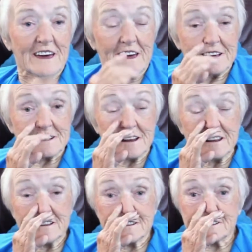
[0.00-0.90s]
And
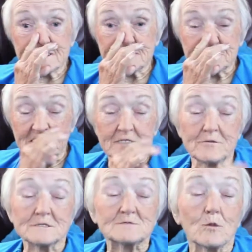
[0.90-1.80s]

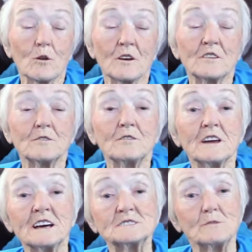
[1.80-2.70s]
Jeff was born 2
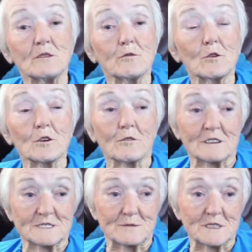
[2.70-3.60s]
days before
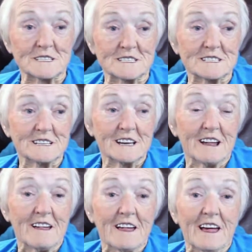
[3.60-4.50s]
Christmas,
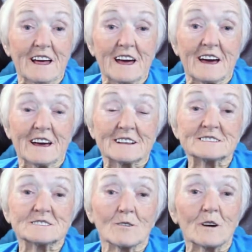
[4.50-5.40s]

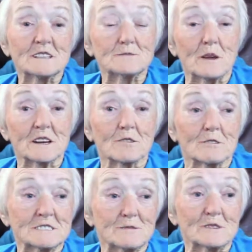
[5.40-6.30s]
and so I spent
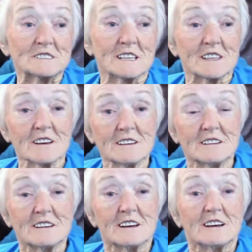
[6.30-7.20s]
Christmas in the
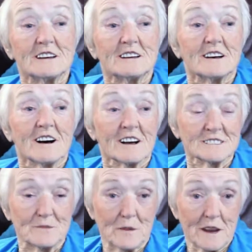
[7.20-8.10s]

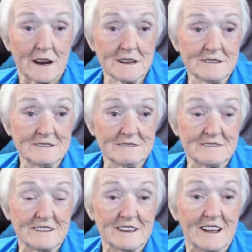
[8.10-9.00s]
hospital.
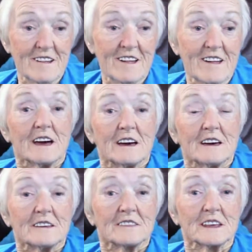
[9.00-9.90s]

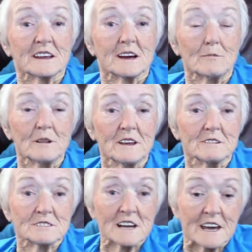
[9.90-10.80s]
Then a couple of
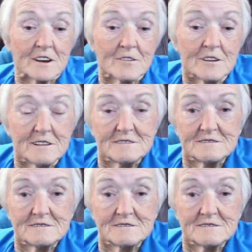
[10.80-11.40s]
years later,